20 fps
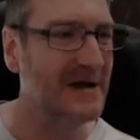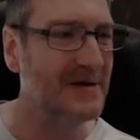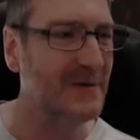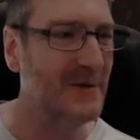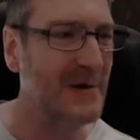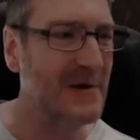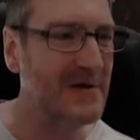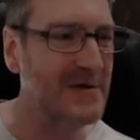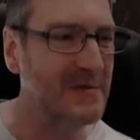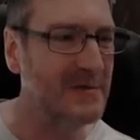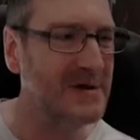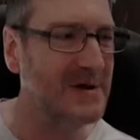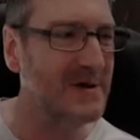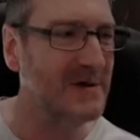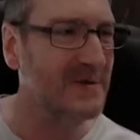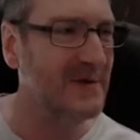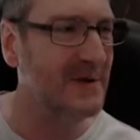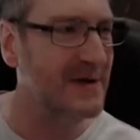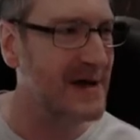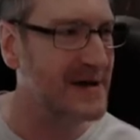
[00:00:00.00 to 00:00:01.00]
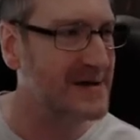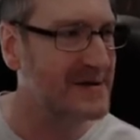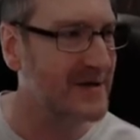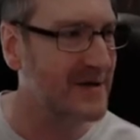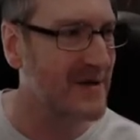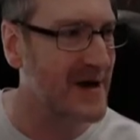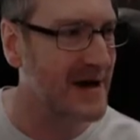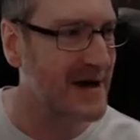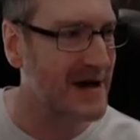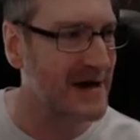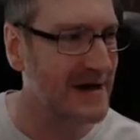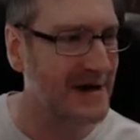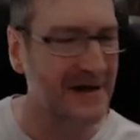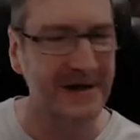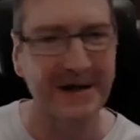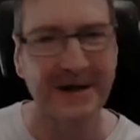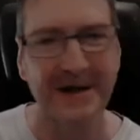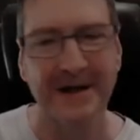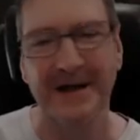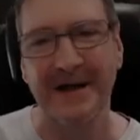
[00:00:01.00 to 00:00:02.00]
and welcome to Phil Does three
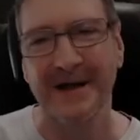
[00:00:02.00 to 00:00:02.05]
D.